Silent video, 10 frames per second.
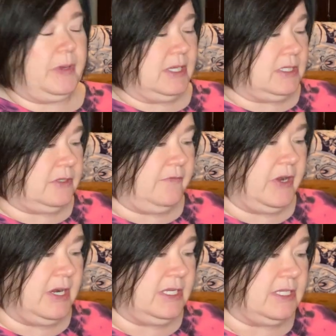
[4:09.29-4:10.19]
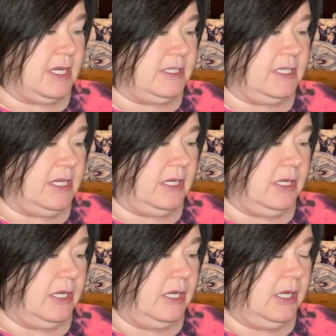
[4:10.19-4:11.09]
It's very sudsy.
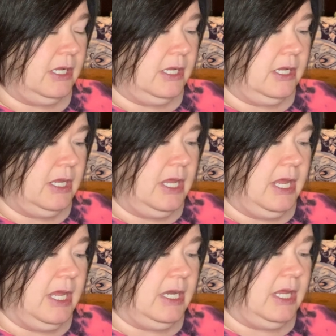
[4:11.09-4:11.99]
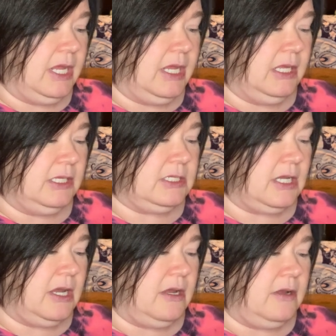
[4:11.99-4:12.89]
It is,
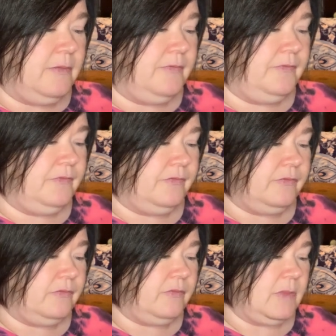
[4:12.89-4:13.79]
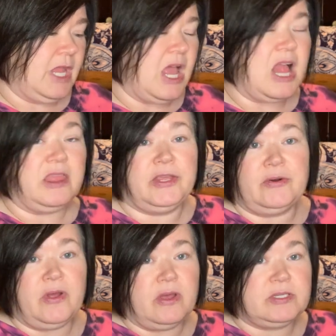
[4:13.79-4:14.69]
um, a
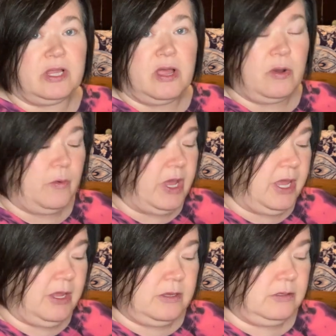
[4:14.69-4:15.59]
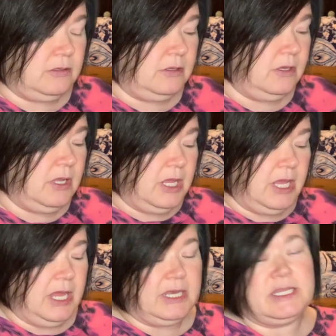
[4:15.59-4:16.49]
little goes a long way.
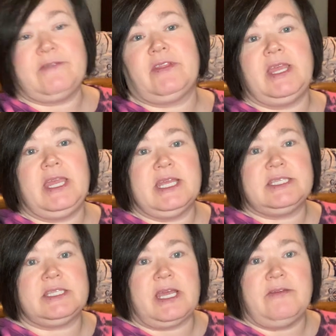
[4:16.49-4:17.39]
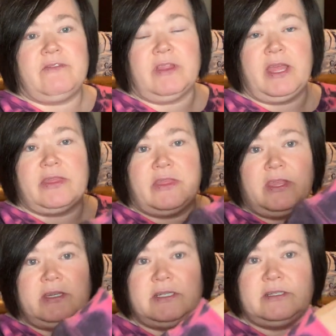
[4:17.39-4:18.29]
It definitely gets, I feel like
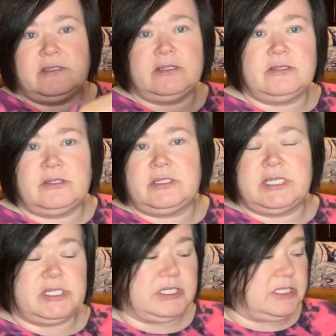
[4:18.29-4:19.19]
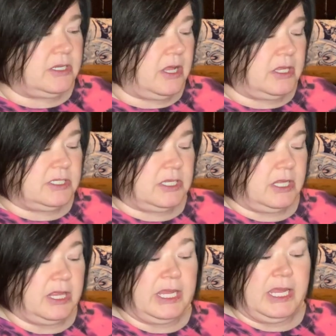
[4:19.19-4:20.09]
the dishes
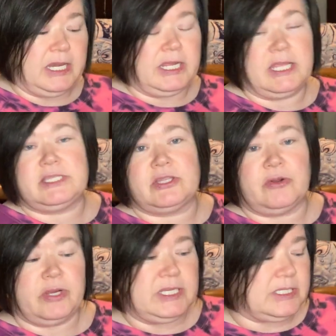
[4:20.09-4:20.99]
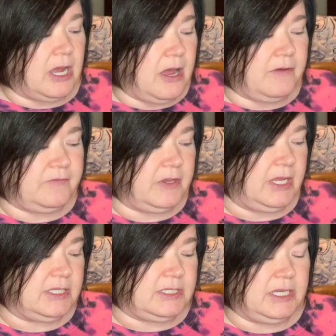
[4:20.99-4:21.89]
clean. It gets the grease off.
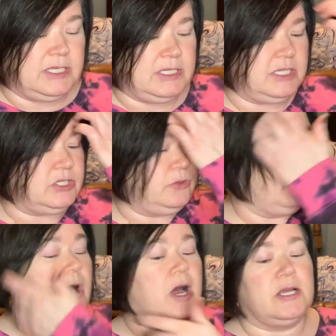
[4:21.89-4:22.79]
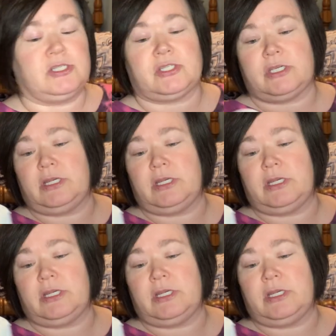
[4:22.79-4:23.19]
It's easy to wash.